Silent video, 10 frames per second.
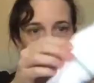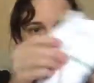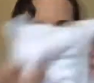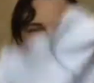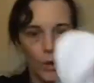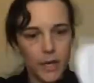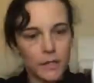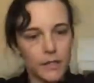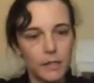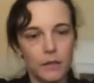for
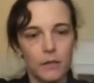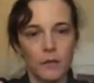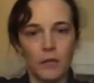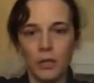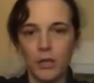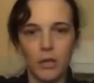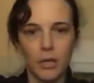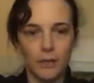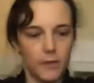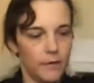boys, you know, you
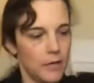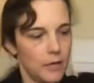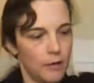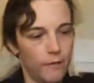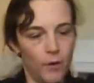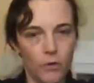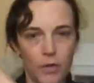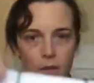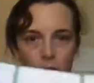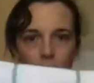don't have to think. You can fold
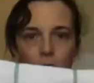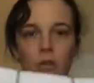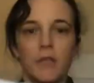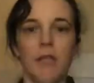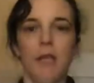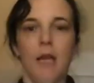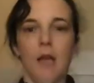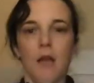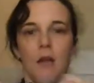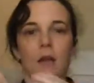it across
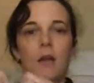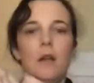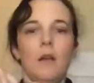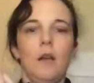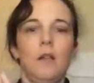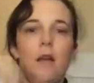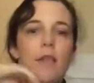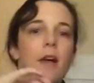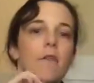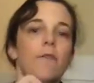there and
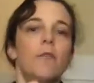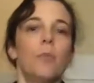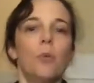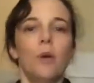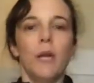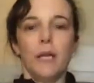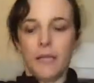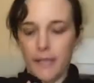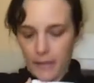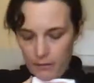like that for
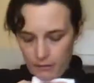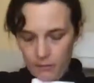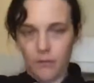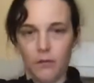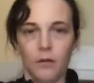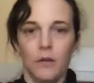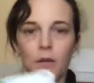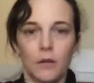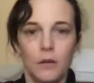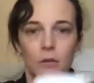boys
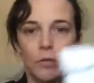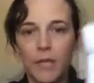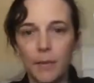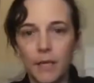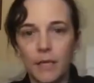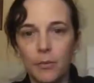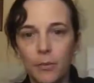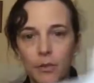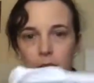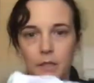or tummy
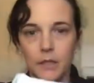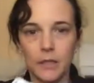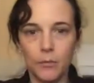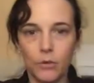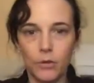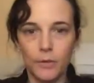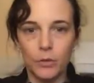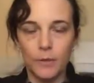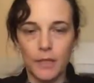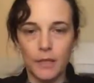sleepers. You get more
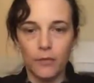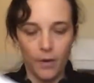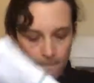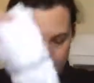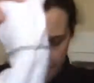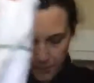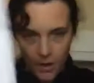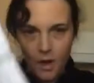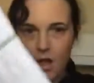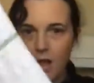absorbency at the front.
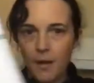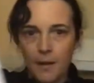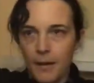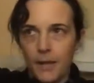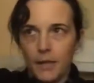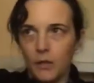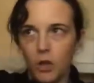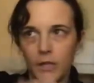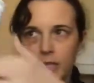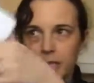
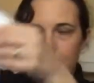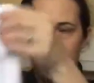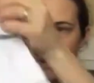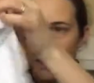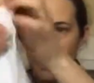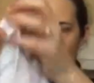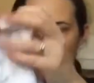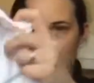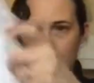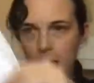Lots of tips.
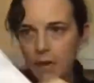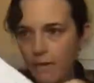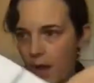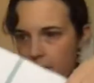Eva